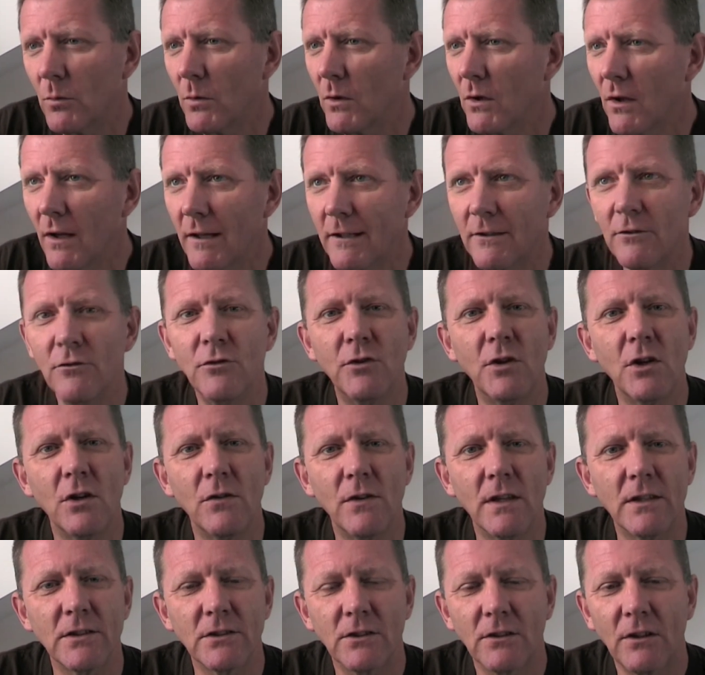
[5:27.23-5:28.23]
well, I can do
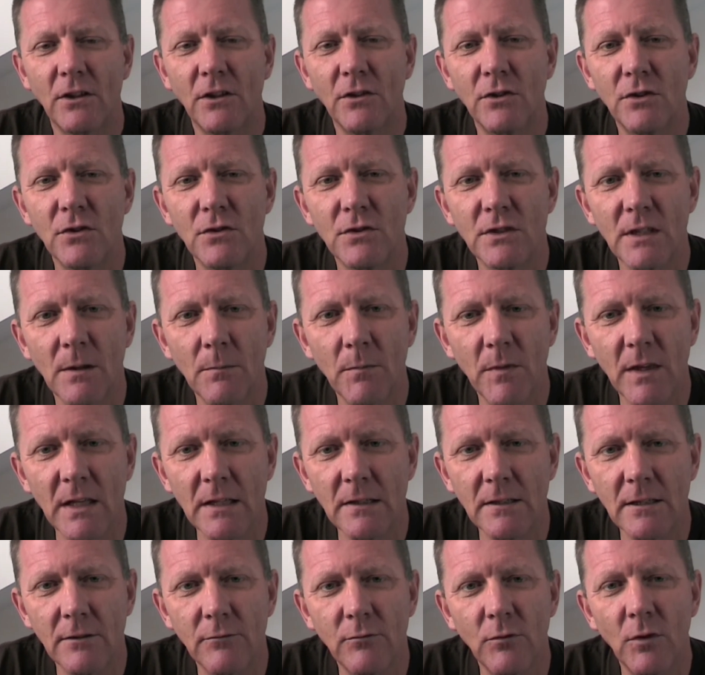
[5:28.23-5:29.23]
this, I can do something
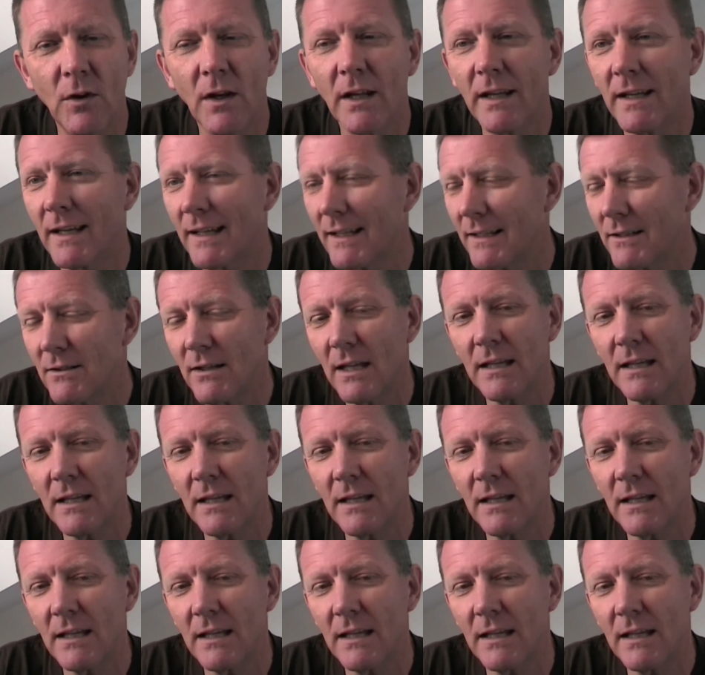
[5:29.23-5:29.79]
differently.